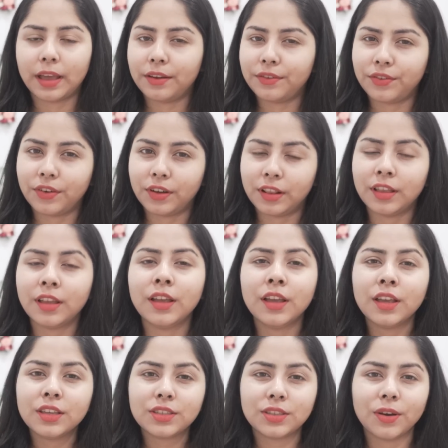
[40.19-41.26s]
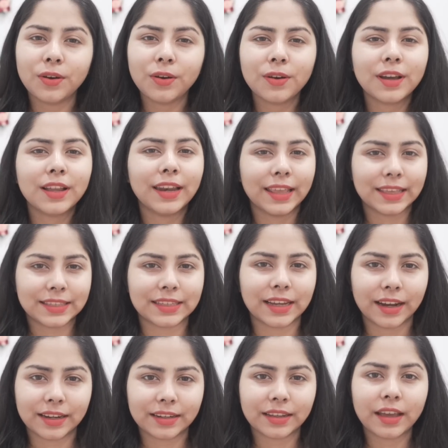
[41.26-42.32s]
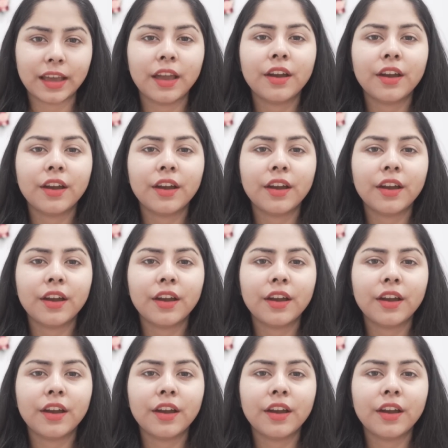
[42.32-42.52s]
helpful. So let's start.